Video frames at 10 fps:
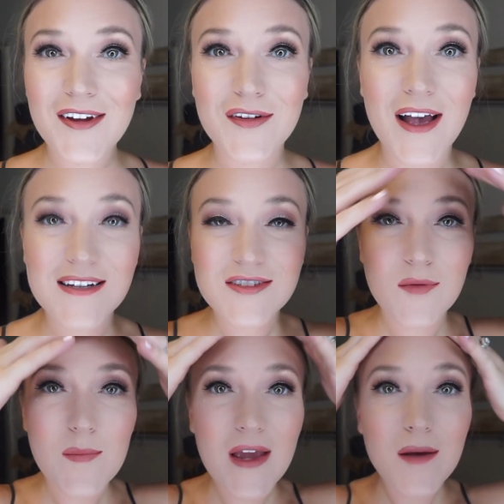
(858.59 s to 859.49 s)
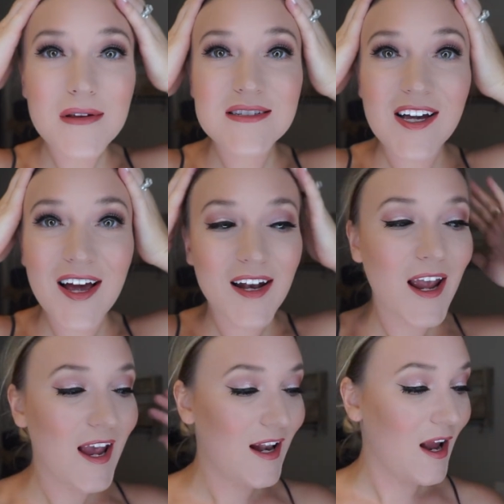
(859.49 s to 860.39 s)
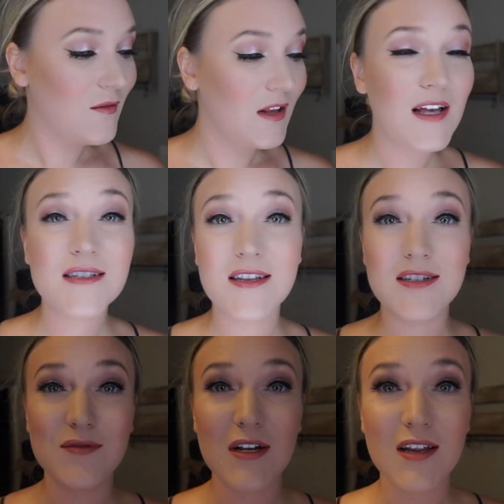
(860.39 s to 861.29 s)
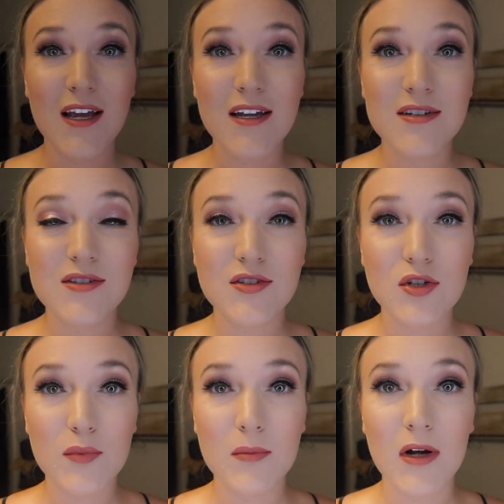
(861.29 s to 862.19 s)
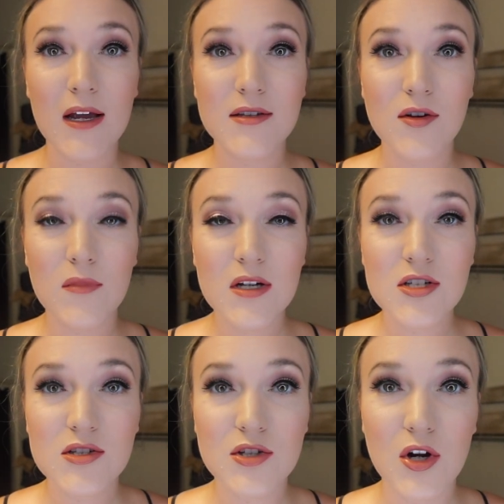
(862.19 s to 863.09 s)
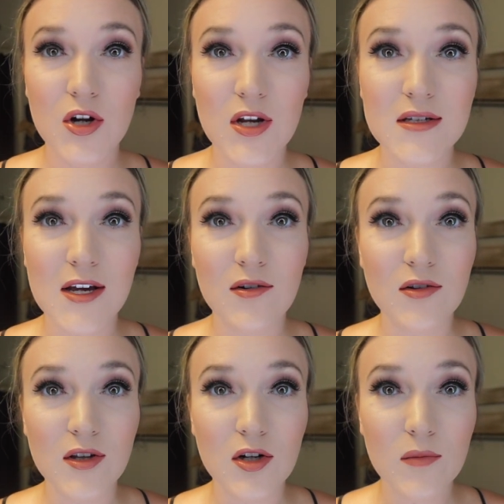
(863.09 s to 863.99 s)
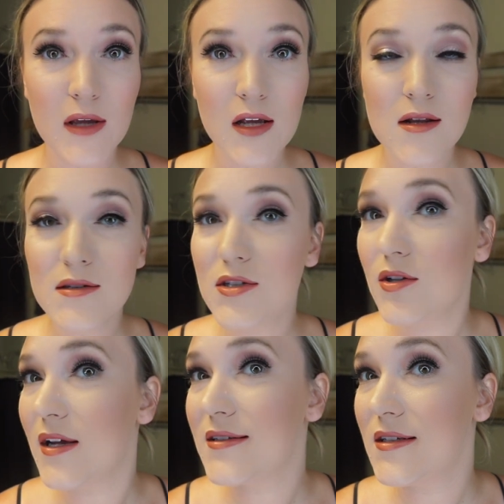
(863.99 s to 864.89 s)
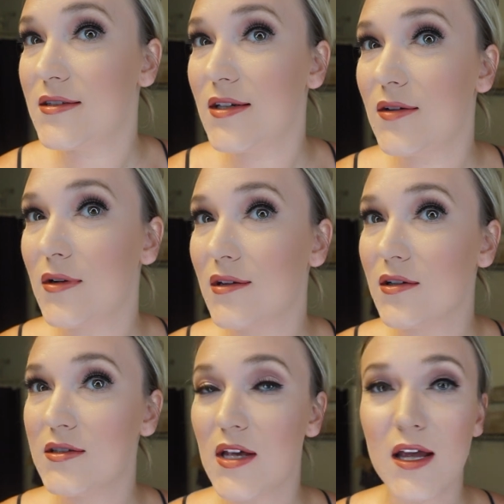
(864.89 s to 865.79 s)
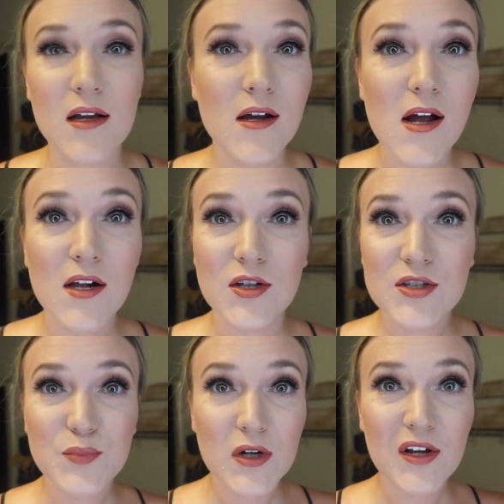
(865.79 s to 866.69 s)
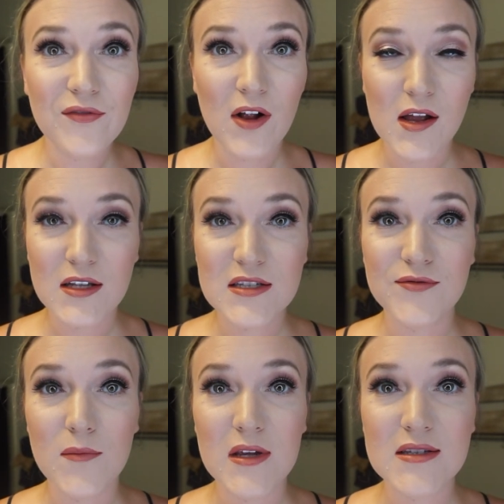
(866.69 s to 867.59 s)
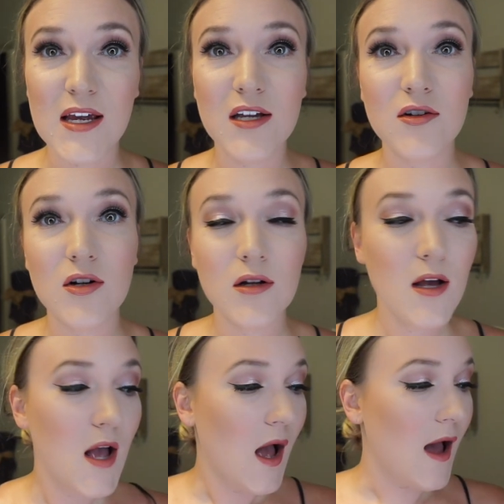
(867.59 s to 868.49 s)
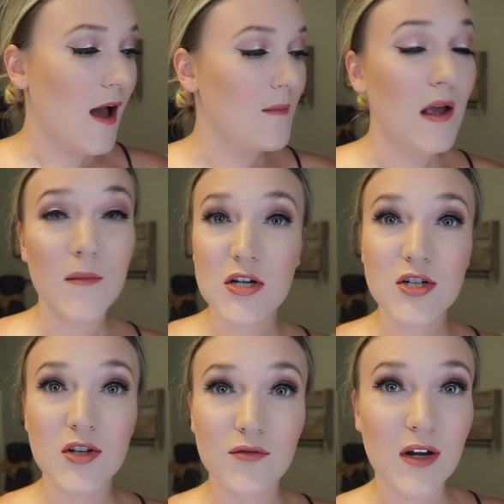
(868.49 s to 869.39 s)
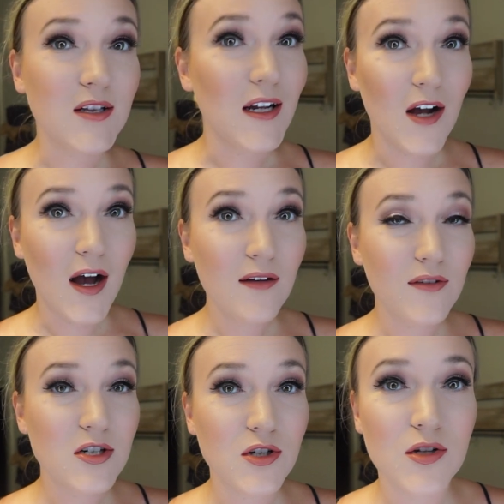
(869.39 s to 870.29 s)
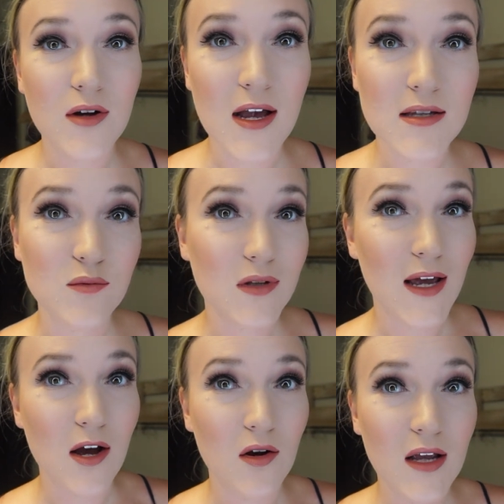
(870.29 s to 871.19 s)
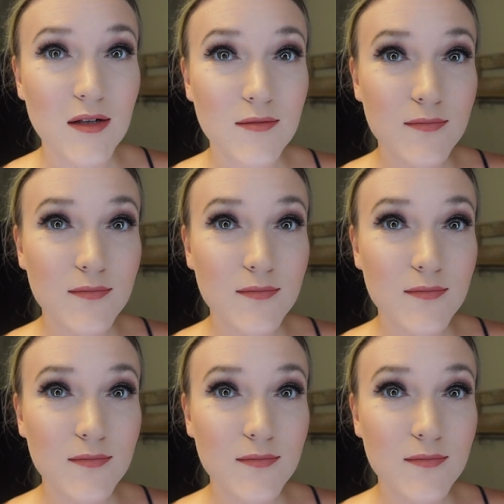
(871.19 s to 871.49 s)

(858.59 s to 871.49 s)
You guys, so my makeup is done and I realized that this ring light is super bright, so I'm gonna just turn it down a little bit so you guys can see what it looks like. Looks pretty flawless from this angle. I'm gonna turn the ring light off and show you guys without it.